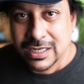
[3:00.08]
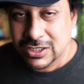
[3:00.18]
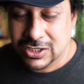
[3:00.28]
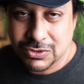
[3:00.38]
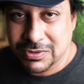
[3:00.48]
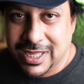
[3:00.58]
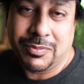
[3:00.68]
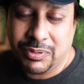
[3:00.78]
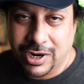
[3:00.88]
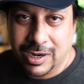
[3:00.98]
without
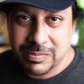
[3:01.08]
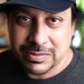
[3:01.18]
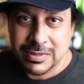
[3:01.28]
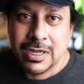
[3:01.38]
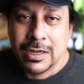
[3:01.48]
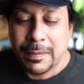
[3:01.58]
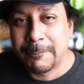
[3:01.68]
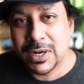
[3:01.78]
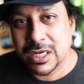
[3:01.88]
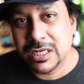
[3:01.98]
a problem.
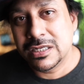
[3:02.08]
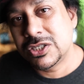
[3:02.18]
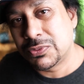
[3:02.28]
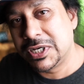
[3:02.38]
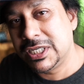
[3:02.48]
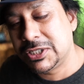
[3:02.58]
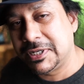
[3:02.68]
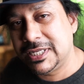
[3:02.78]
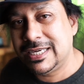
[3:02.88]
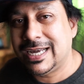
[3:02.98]
But
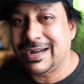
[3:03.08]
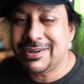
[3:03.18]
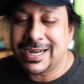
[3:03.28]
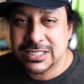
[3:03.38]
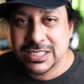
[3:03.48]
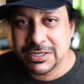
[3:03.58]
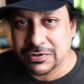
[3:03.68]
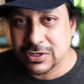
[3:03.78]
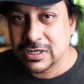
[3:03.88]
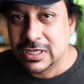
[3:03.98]
2020, I've got
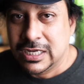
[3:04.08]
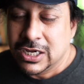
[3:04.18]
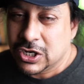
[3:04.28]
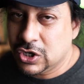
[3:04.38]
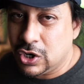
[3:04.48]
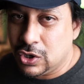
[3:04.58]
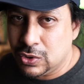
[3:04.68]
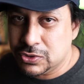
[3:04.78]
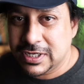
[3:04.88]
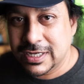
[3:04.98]
different
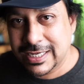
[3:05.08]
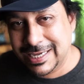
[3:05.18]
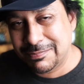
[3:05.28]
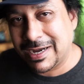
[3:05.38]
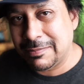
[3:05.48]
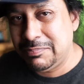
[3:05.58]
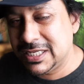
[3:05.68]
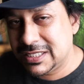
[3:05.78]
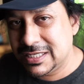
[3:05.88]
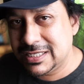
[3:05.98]
goals in my
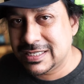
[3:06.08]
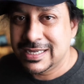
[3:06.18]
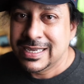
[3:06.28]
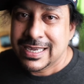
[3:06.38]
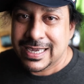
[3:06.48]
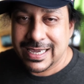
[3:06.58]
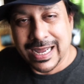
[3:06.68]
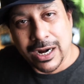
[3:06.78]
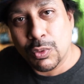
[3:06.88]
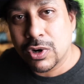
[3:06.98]
business, and
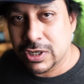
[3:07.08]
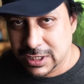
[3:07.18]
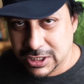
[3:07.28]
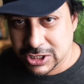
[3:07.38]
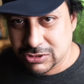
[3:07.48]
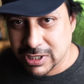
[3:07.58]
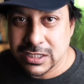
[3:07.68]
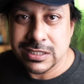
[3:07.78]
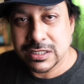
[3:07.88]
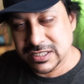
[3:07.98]
I don't want any
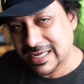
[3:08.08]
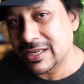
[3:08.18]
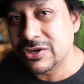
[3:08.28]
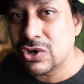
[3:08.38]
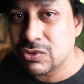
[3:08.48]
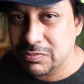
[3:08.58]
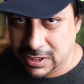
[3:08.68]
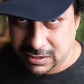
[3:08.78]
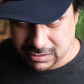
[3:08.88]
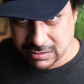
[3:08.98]
distractions because I know me,